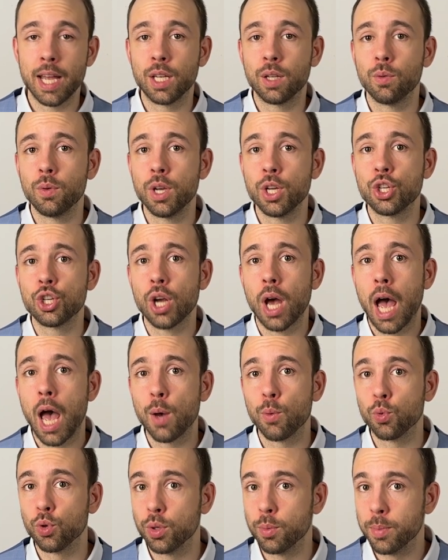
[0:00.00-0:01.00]
at which
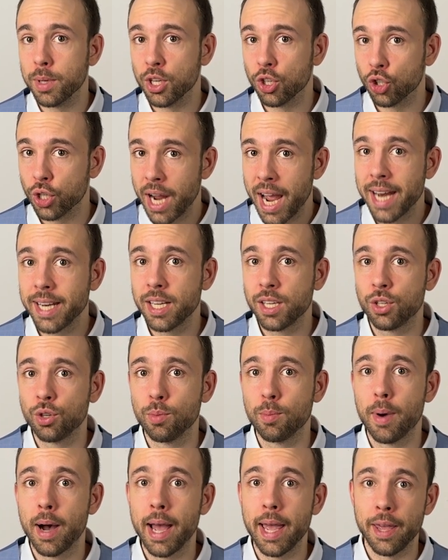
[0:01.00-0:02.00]
I would be ready
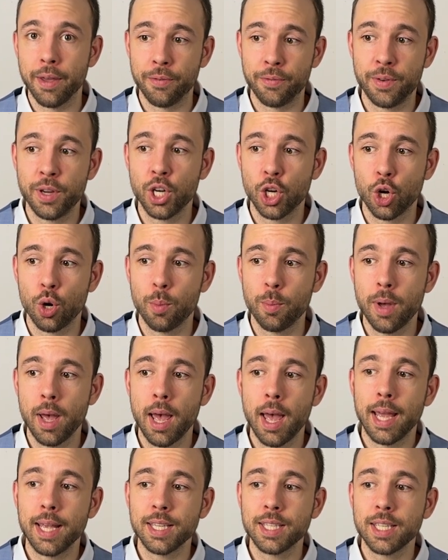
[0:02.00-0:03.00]
to buy Ethereum
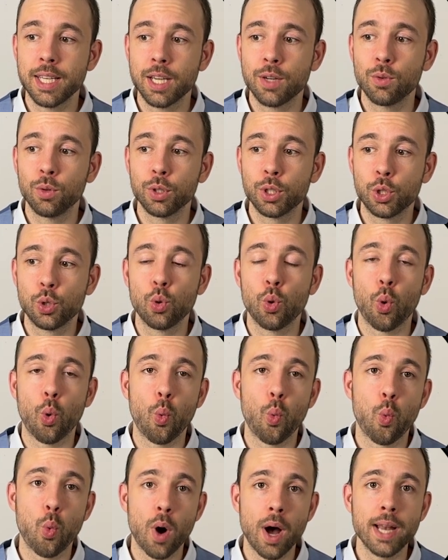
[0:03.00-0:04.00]
is equal to
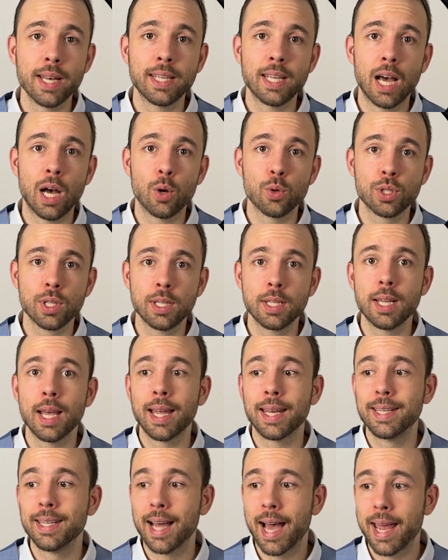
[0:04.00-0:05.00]

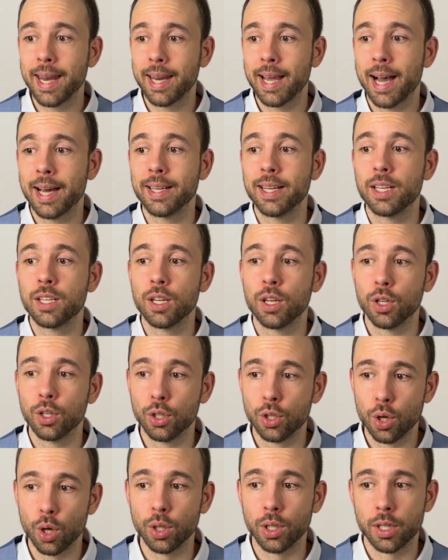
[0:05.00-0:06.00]

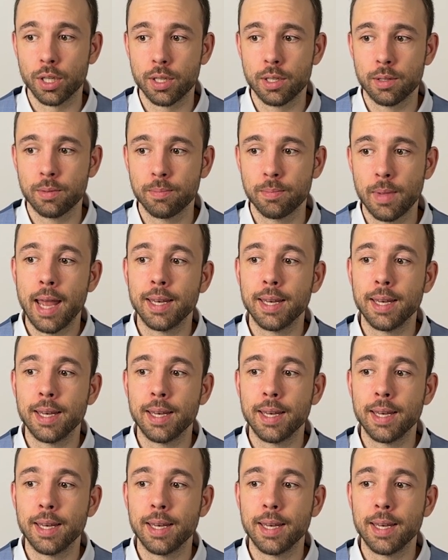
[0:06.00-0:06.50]
$1,900.